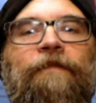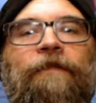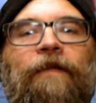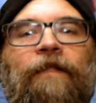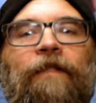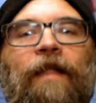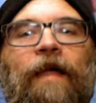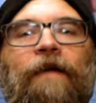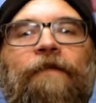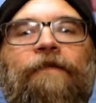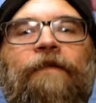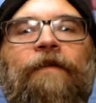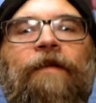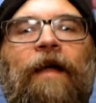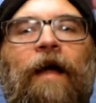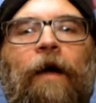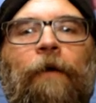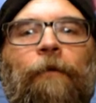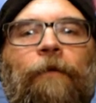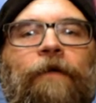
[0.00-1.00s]
of eleven,
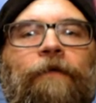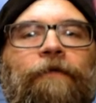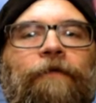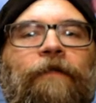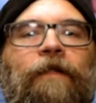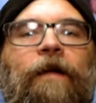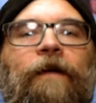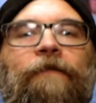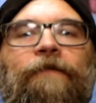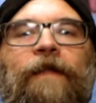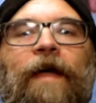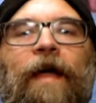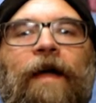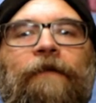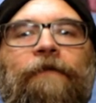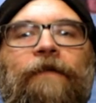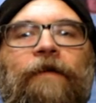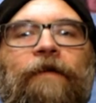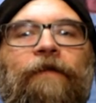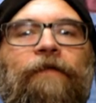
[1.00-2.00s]
I would have loved to
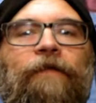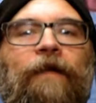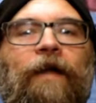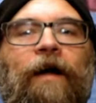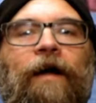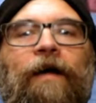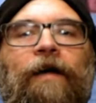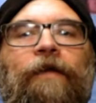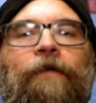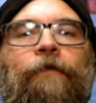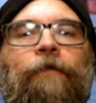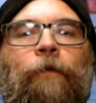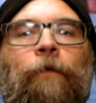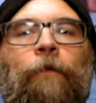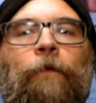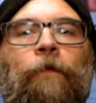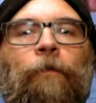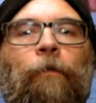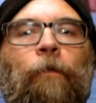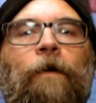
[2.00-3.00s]
have these guys
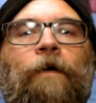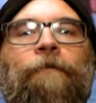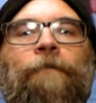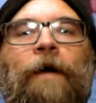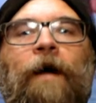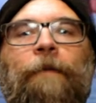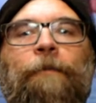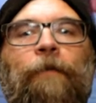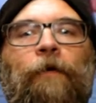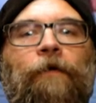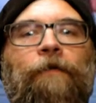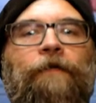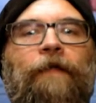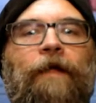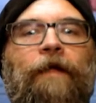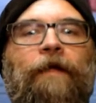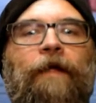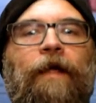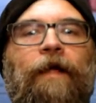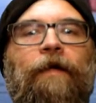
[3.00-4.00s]
on one of my
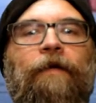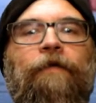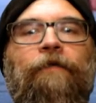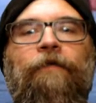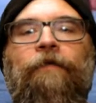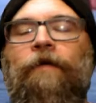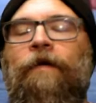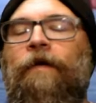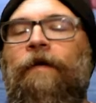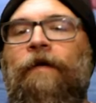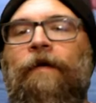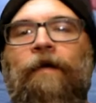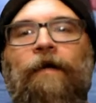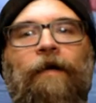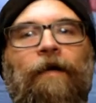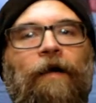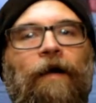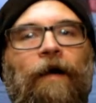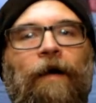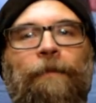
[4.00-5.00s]
birthday cakes.
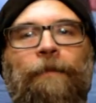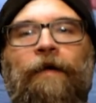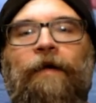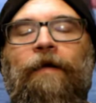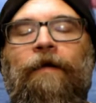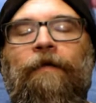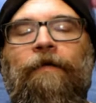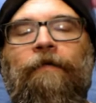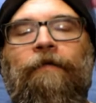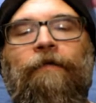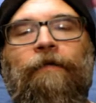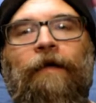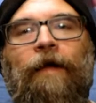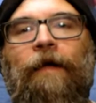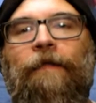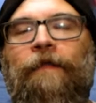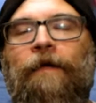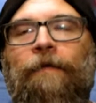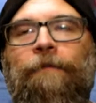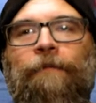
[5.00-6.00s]
I mean,
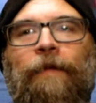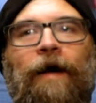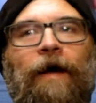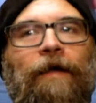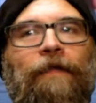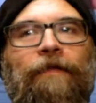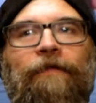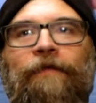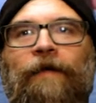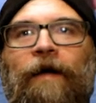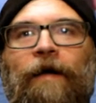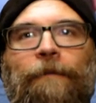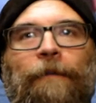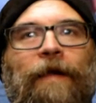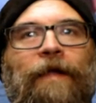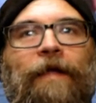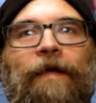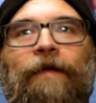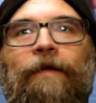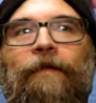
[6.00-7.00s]
I think by the time
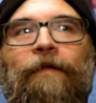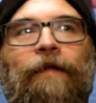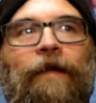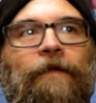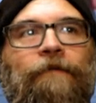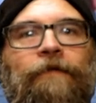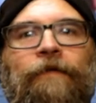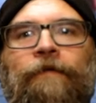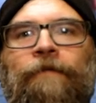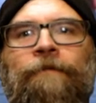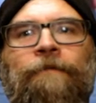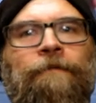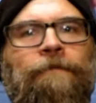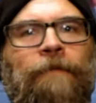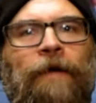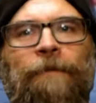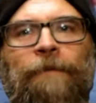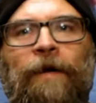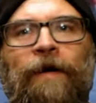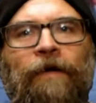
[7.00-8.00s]
I hit eleven,
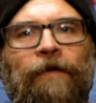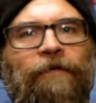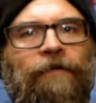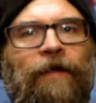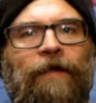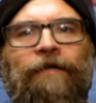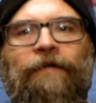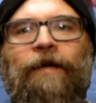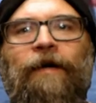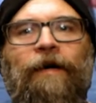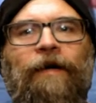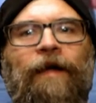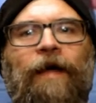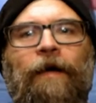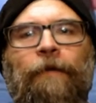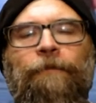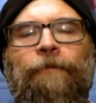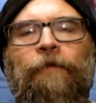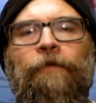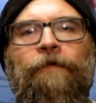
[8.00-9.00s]
my parents had cut
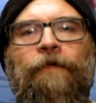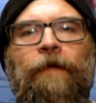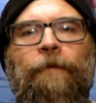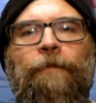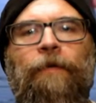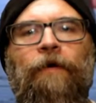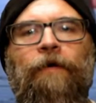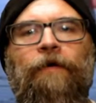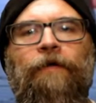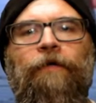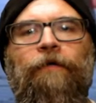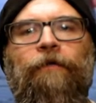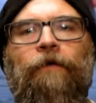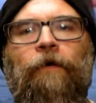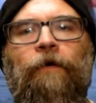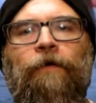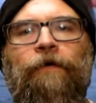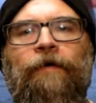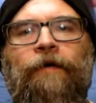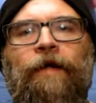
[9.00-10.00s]
out birthday parties
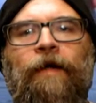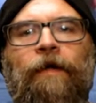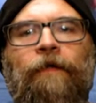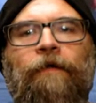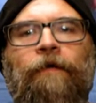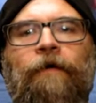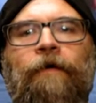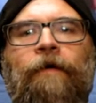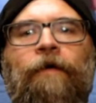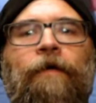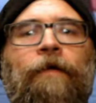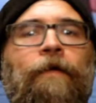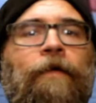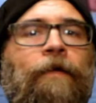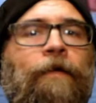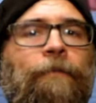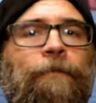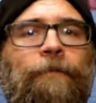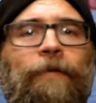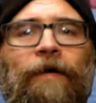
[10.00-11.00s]
altogether,
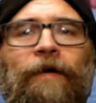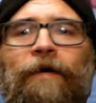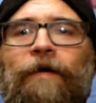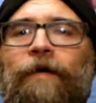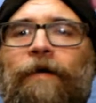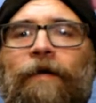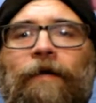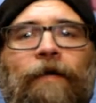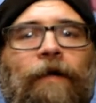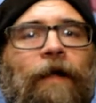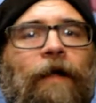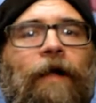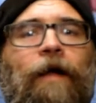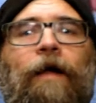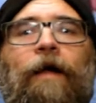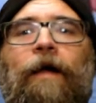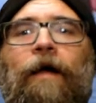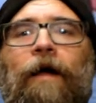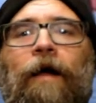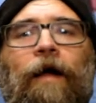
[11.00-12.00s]
but
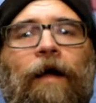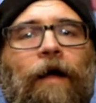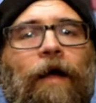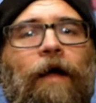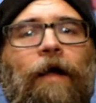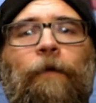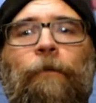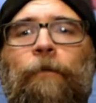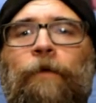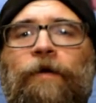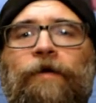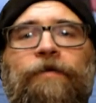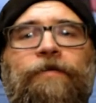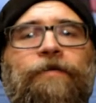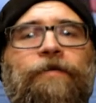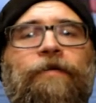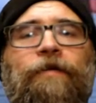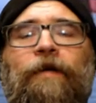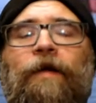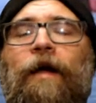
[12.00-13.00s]
I
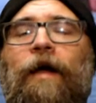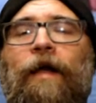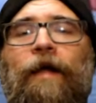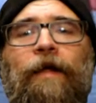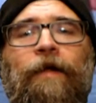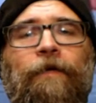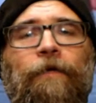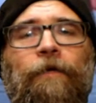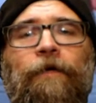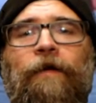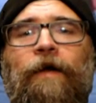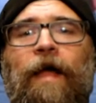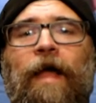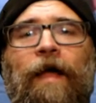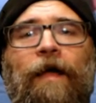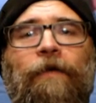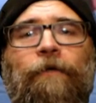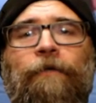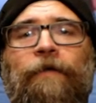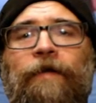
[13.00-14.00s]
wish I could have
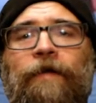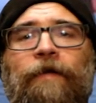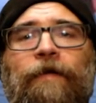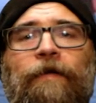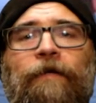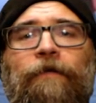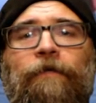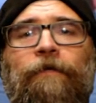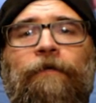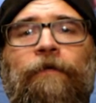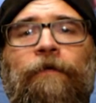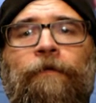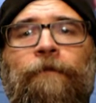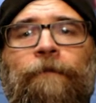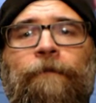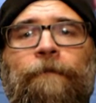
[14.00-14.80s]
had these.